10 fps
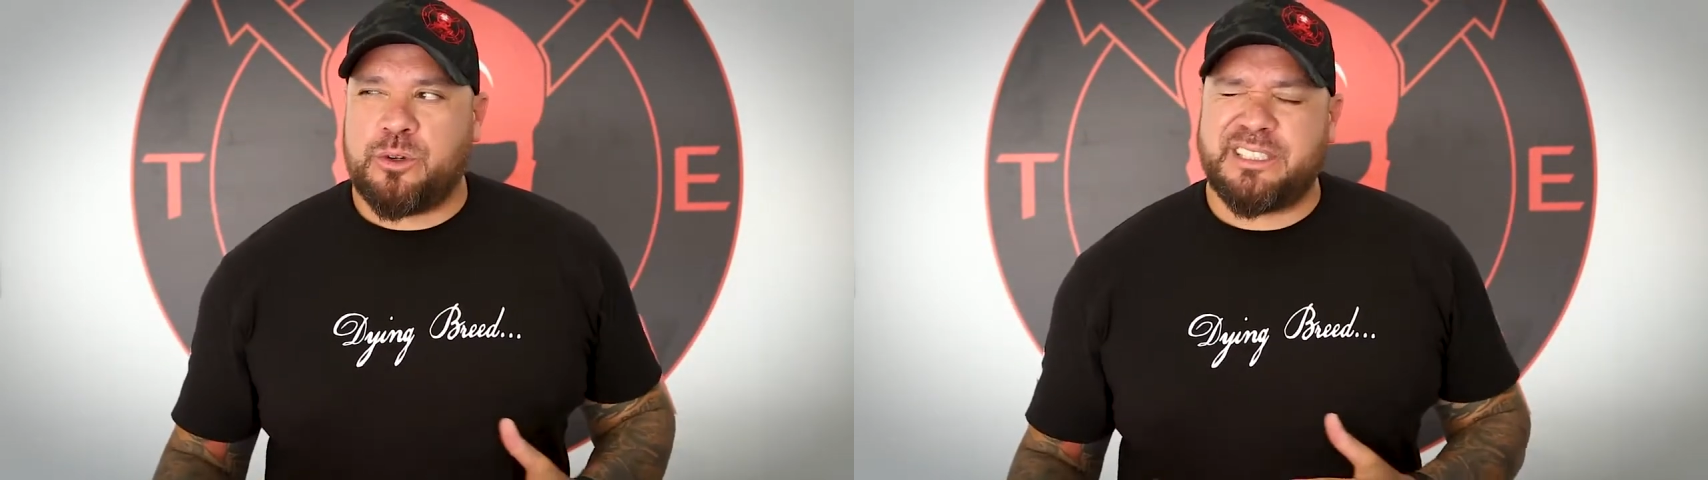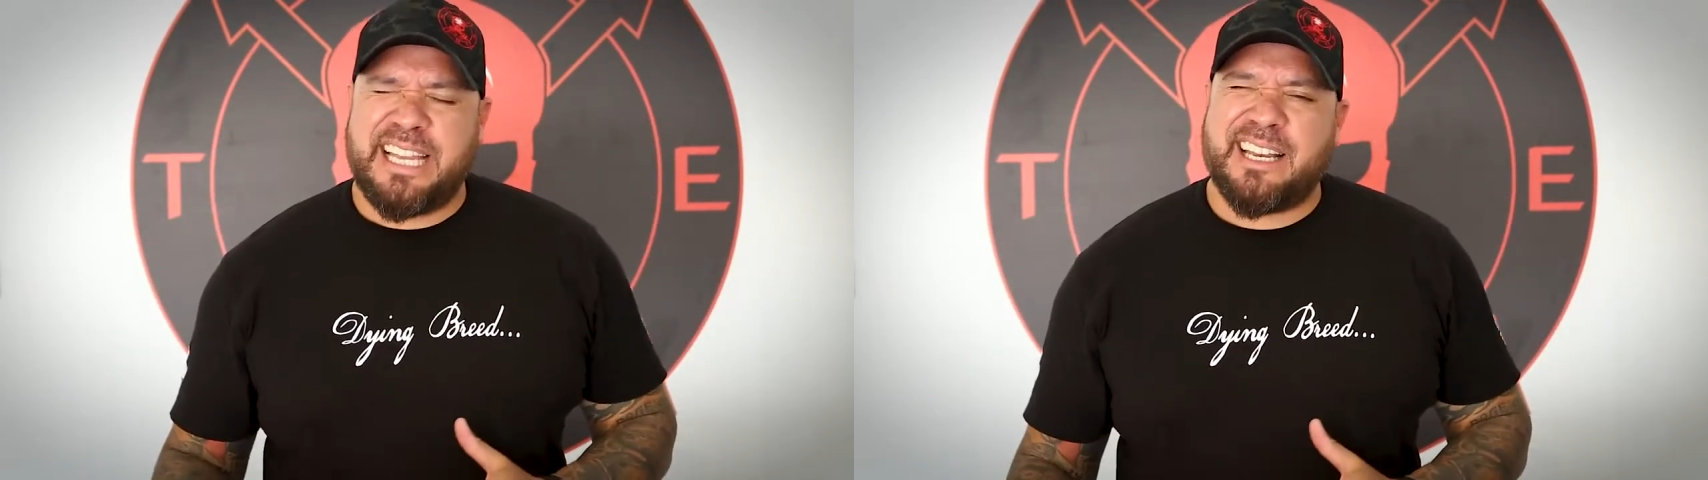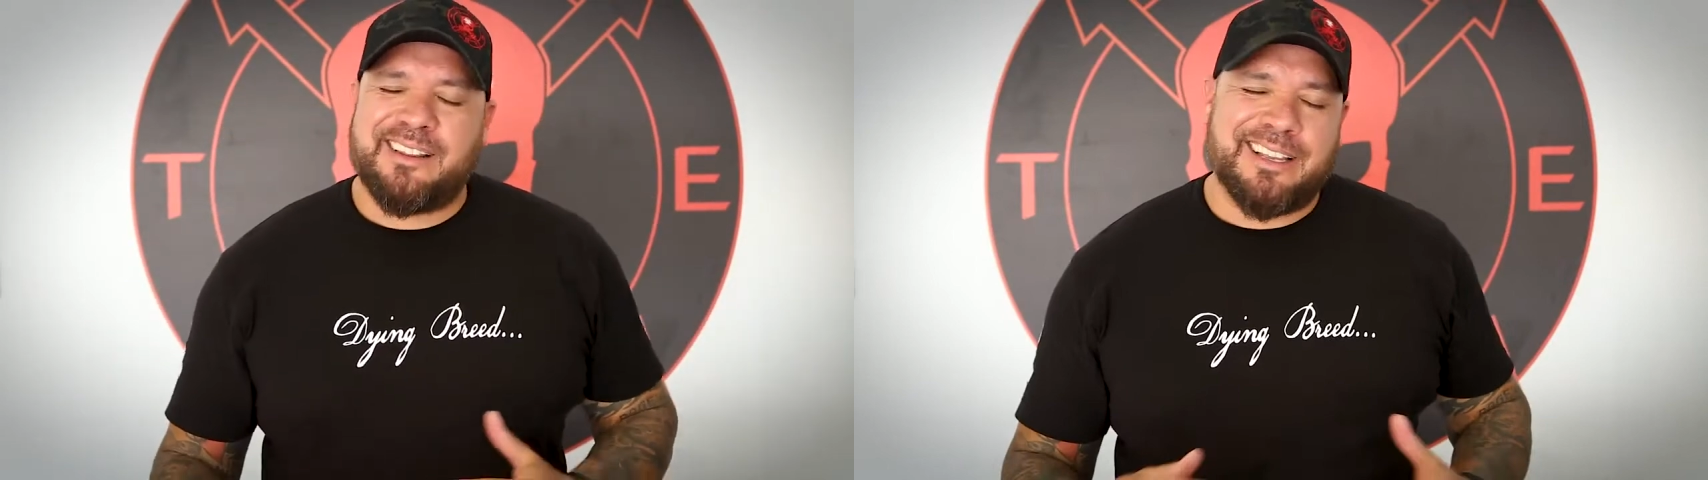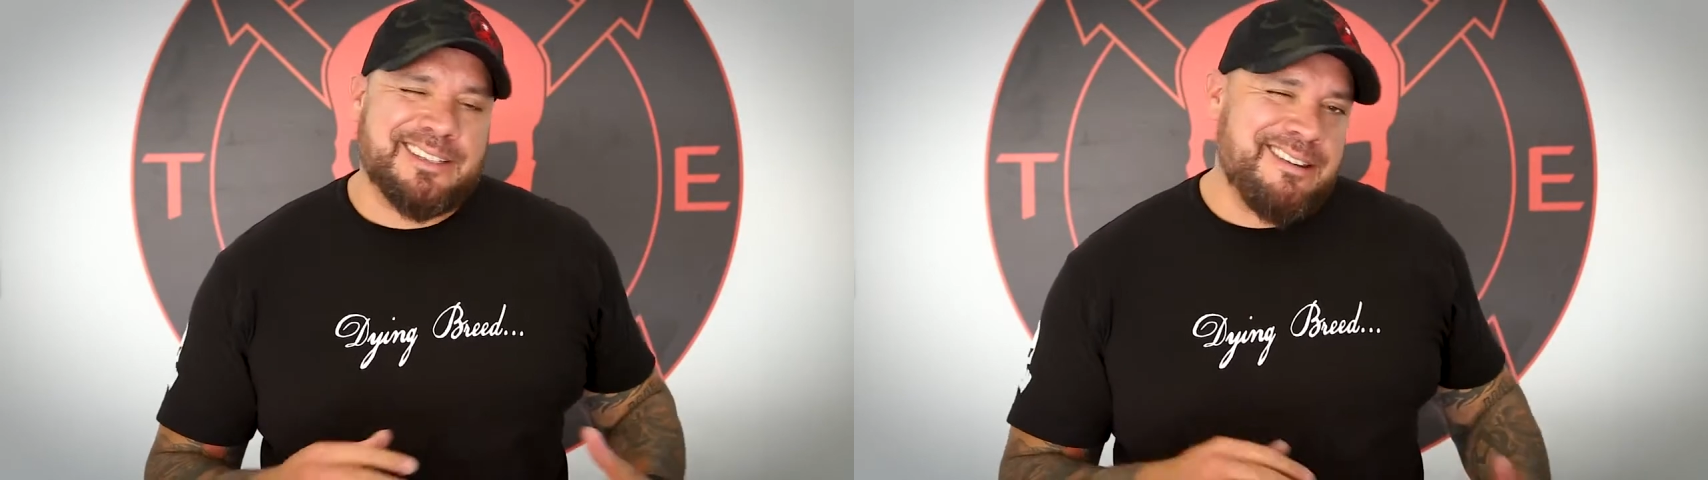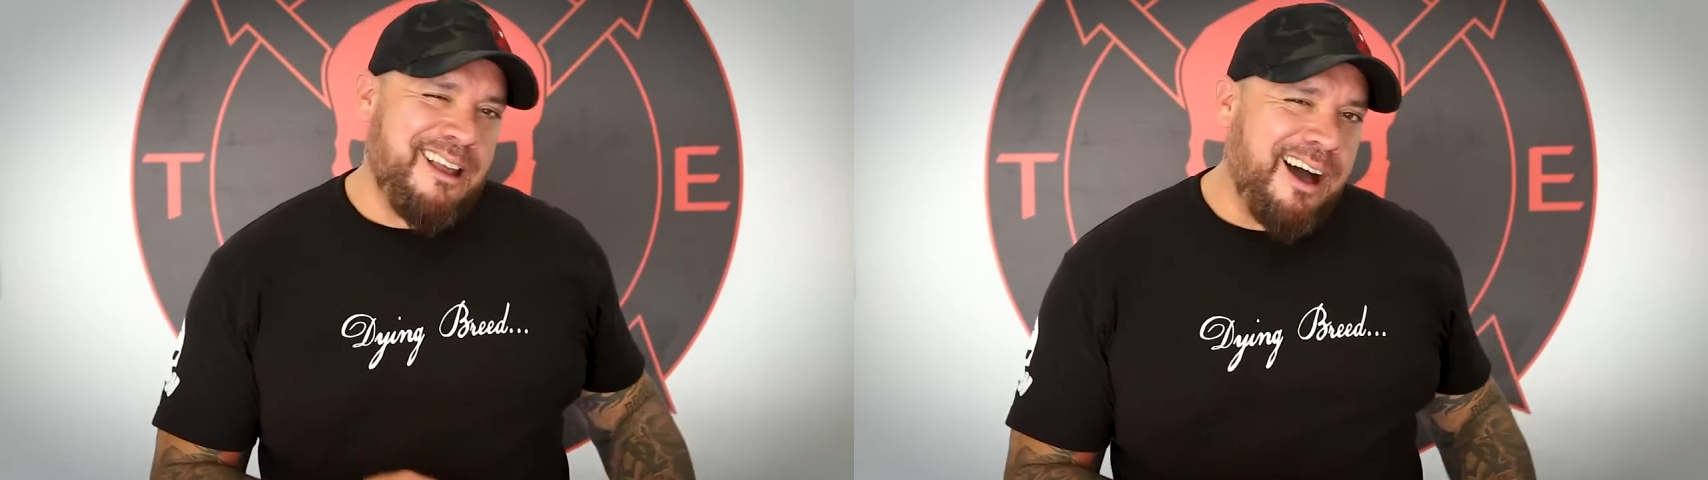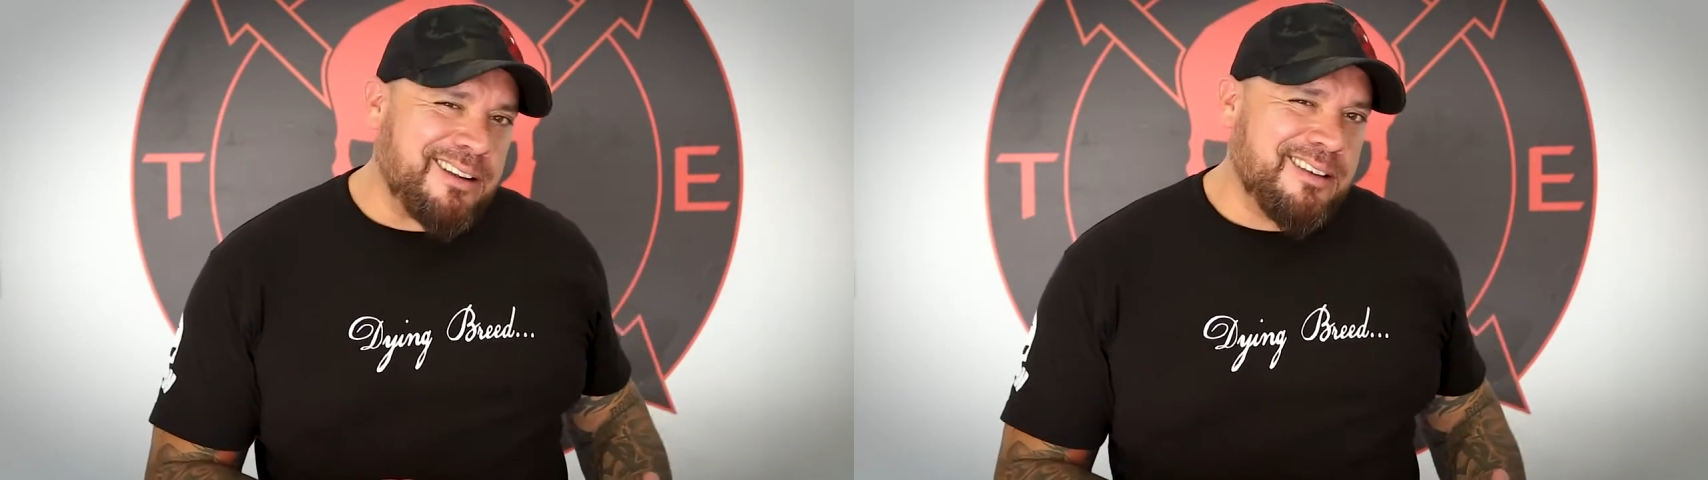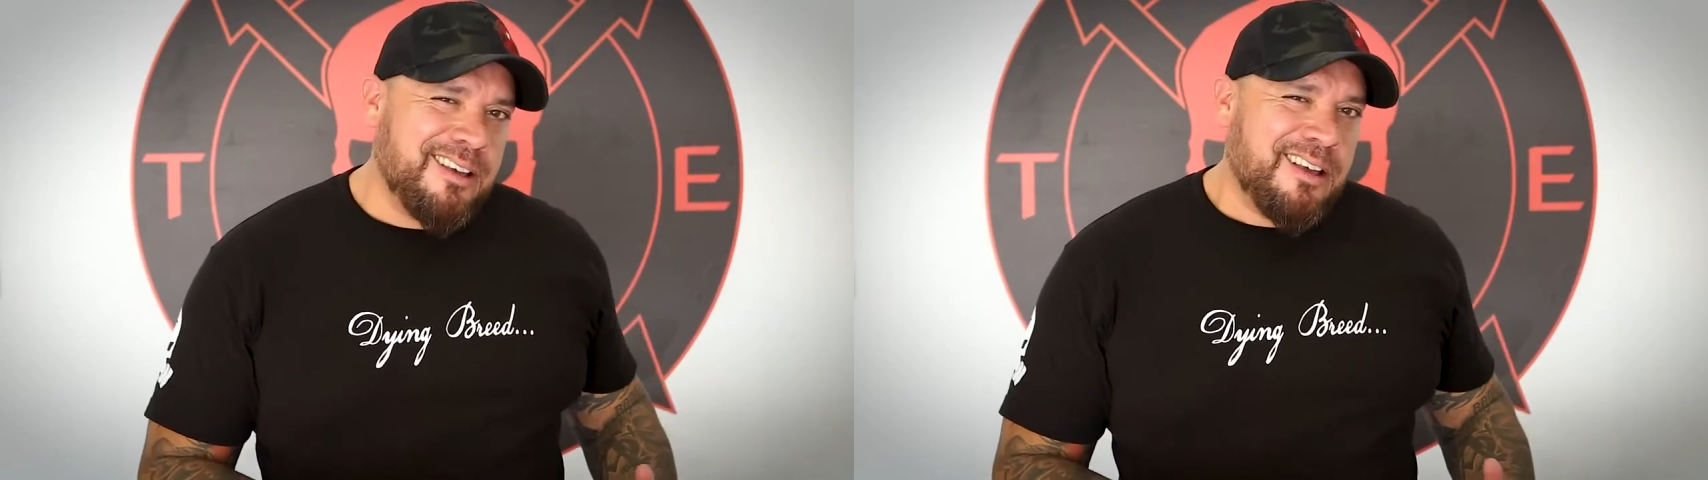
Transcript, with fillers: Well, technically it's not